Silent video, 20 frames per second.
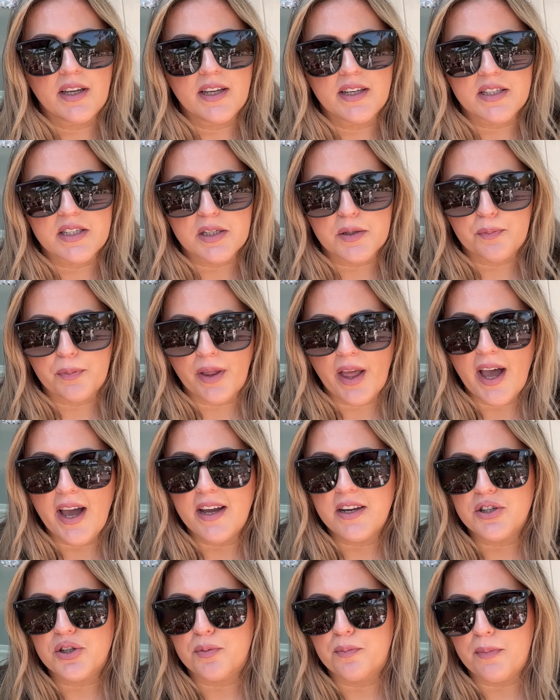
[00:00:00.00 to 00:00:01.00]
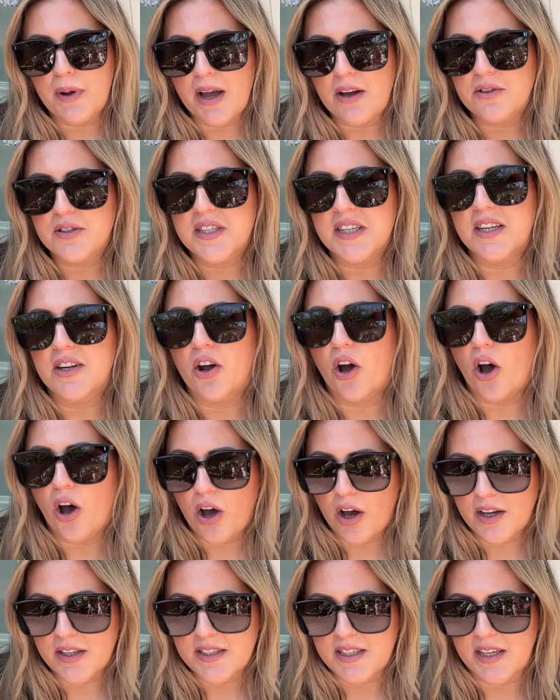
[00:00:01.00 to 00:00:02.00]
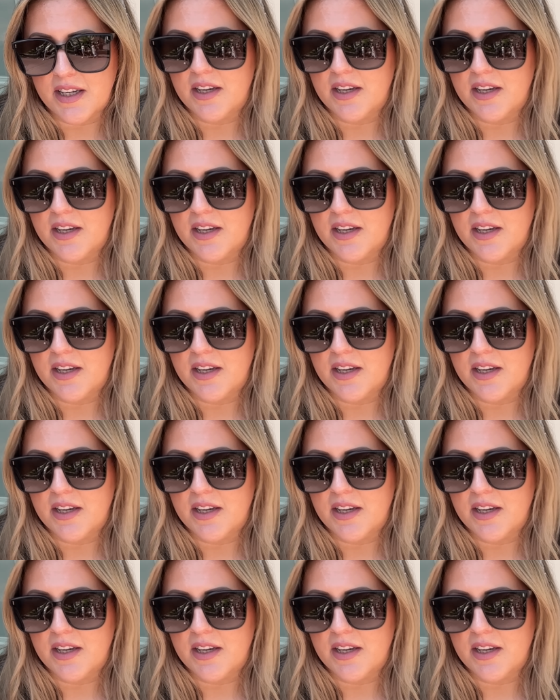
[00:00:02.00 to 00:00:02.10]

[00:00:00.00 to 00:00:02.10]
is Splash Mountain haunted?